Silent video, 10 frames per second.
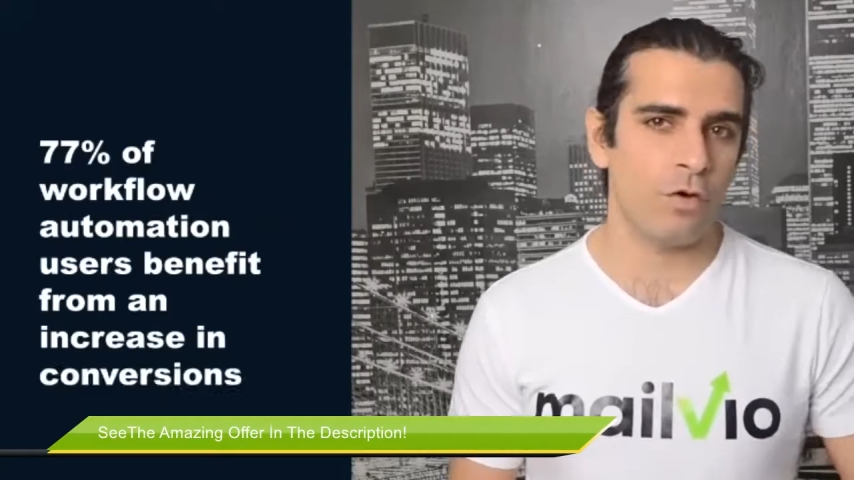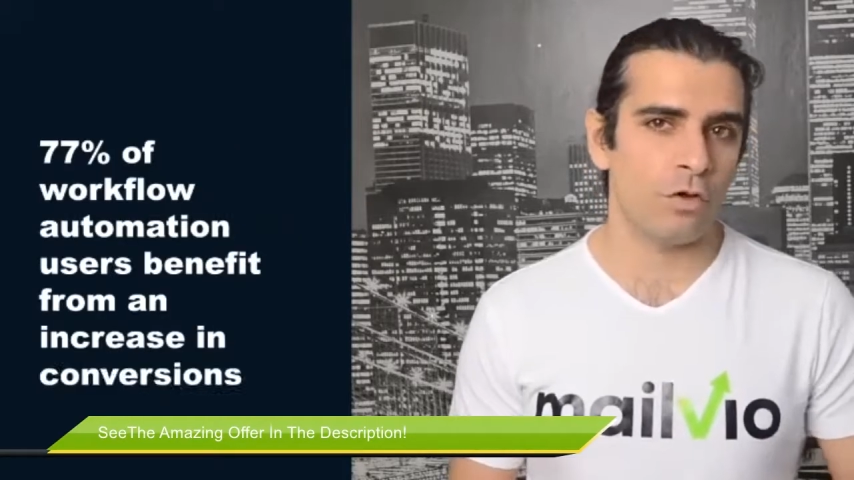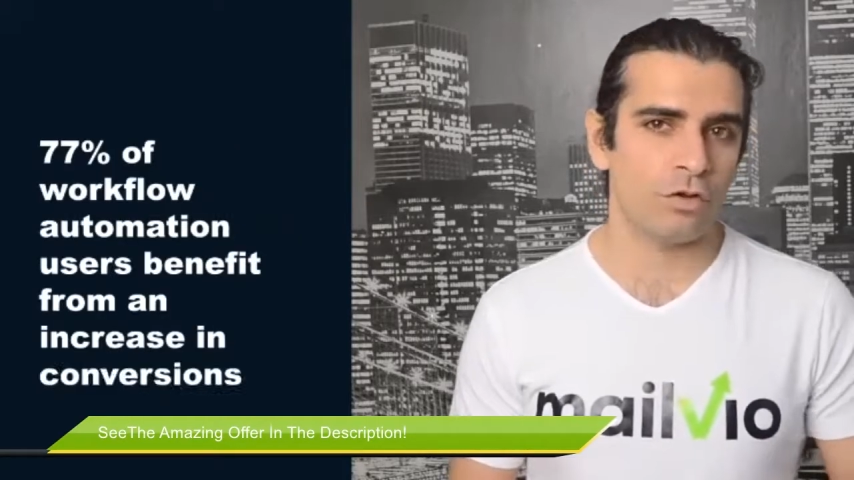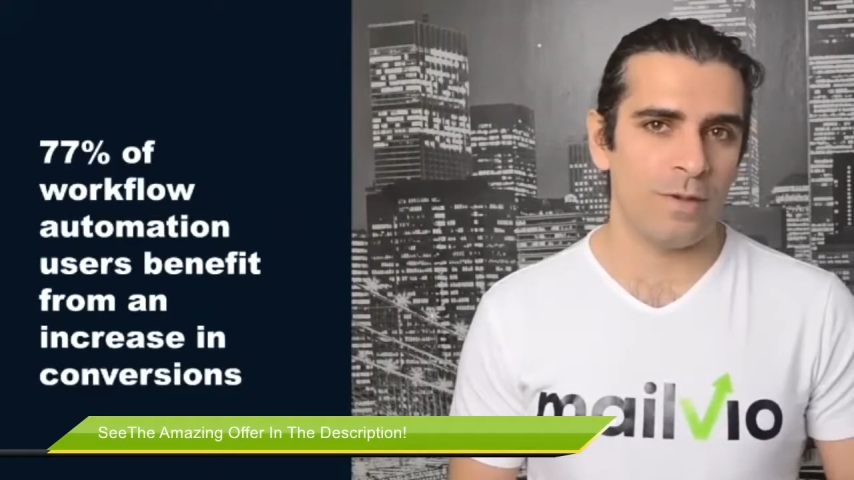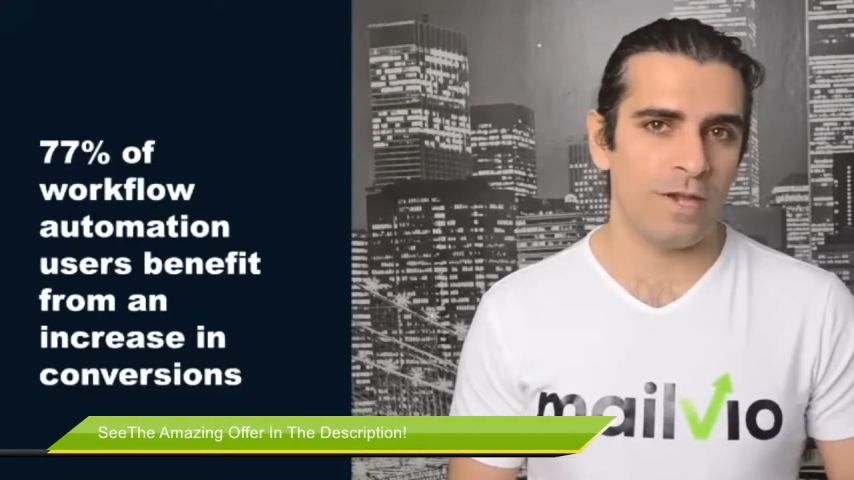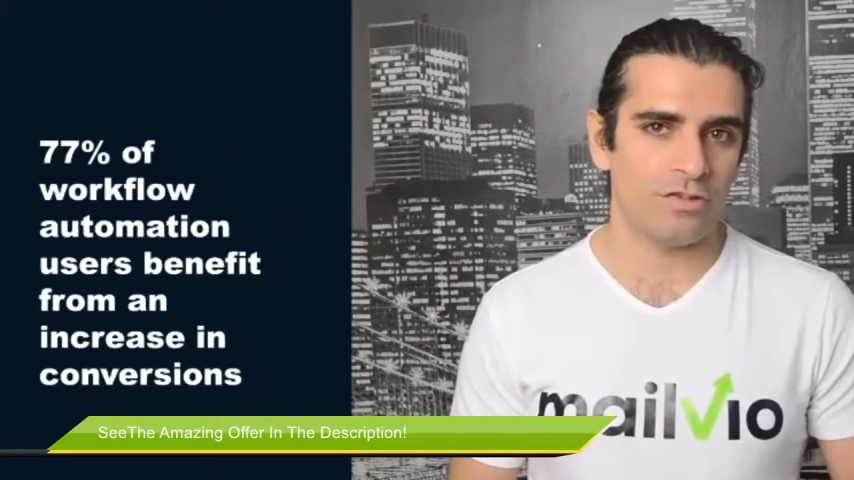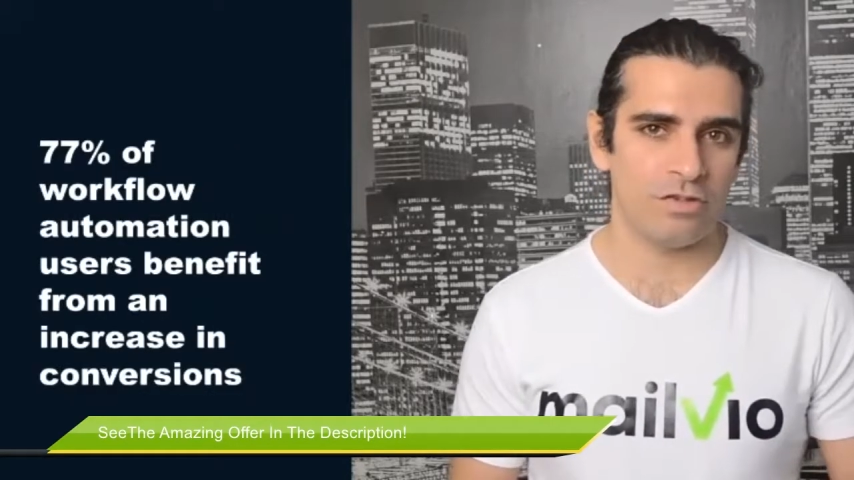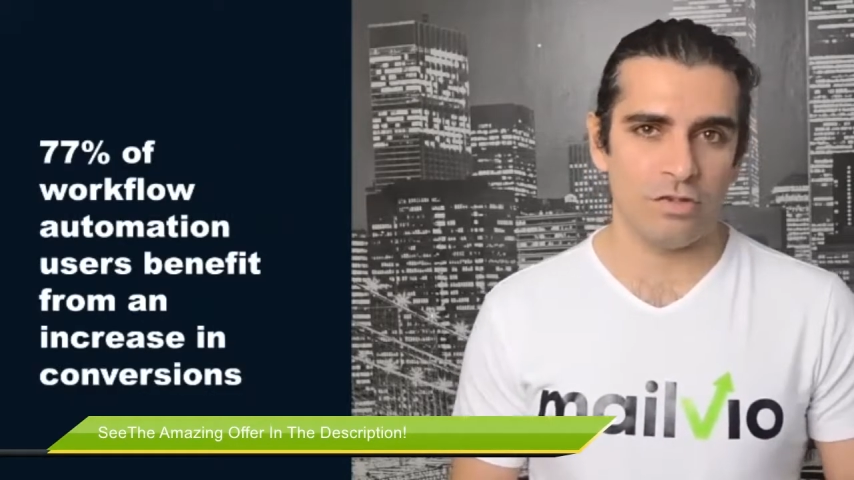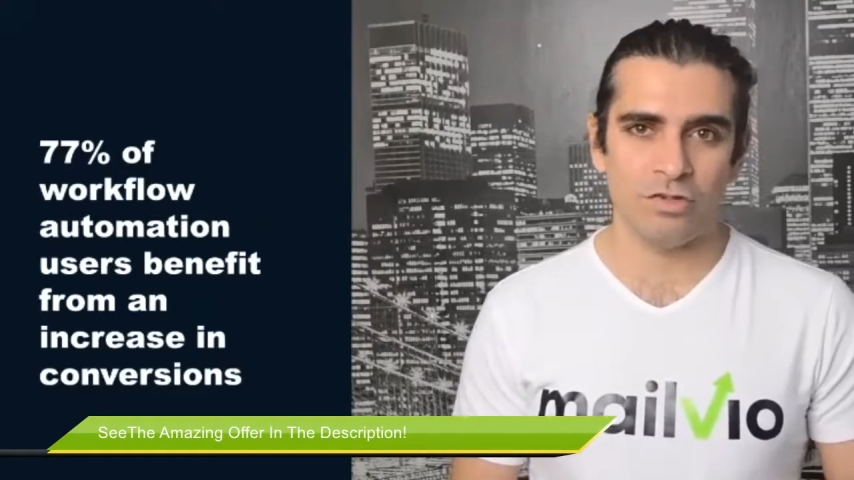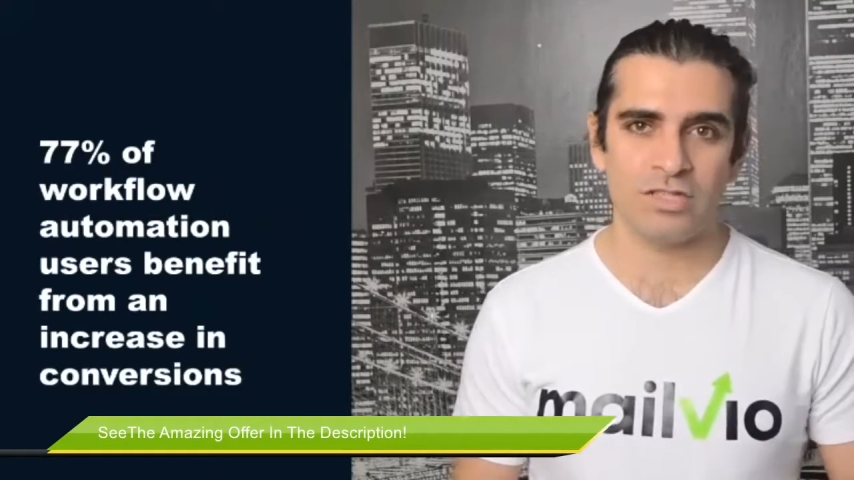
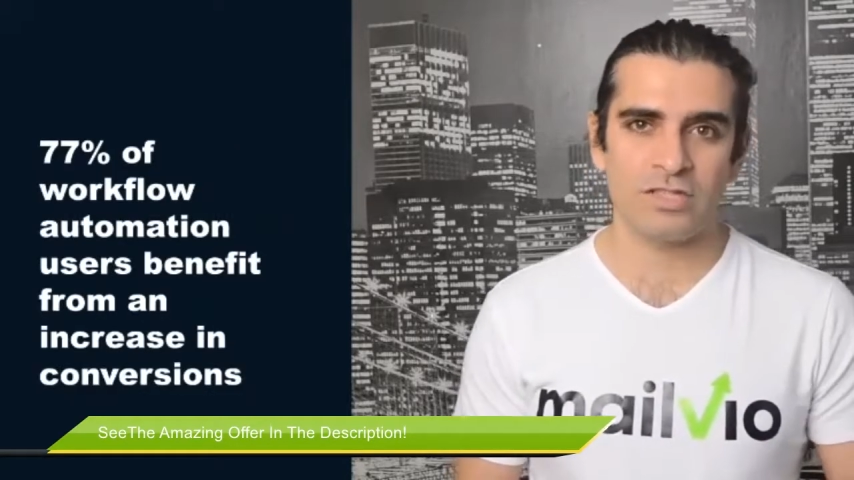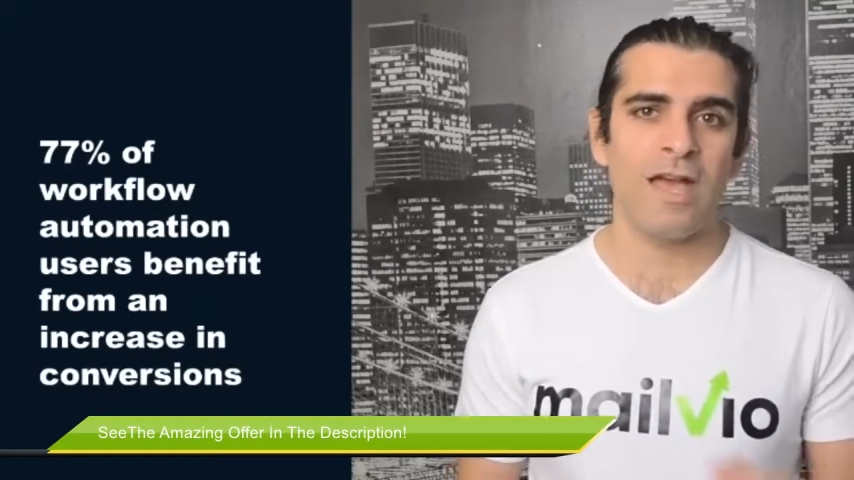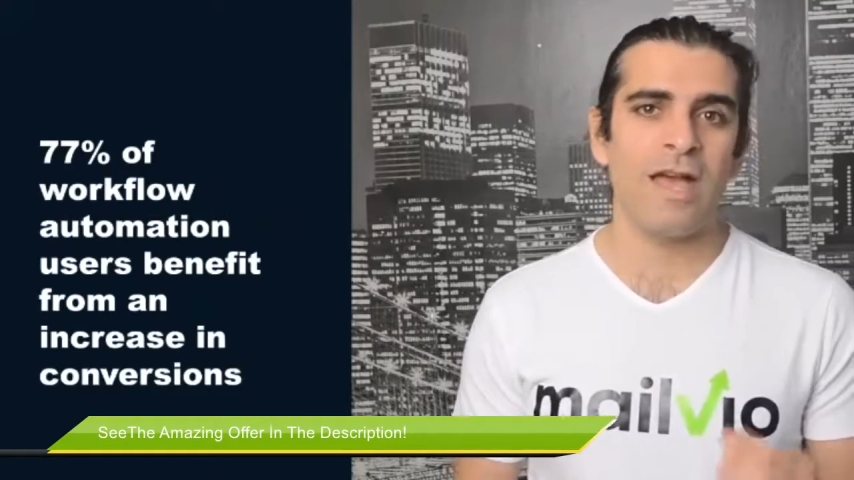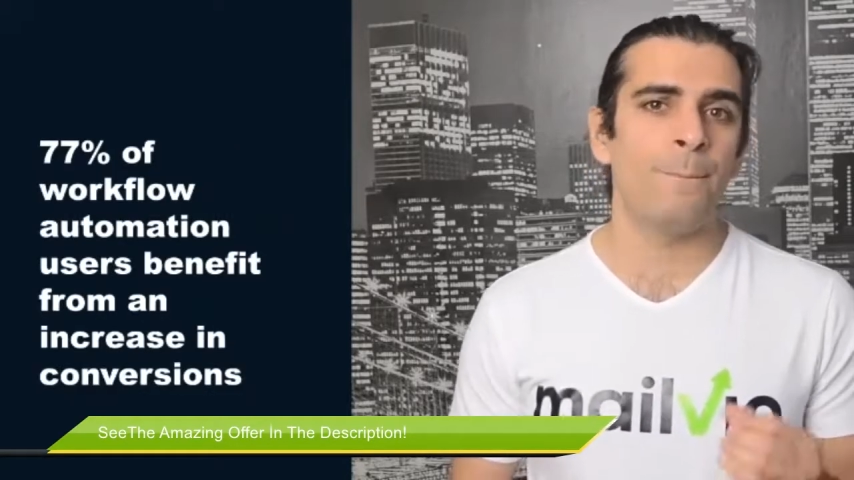automation users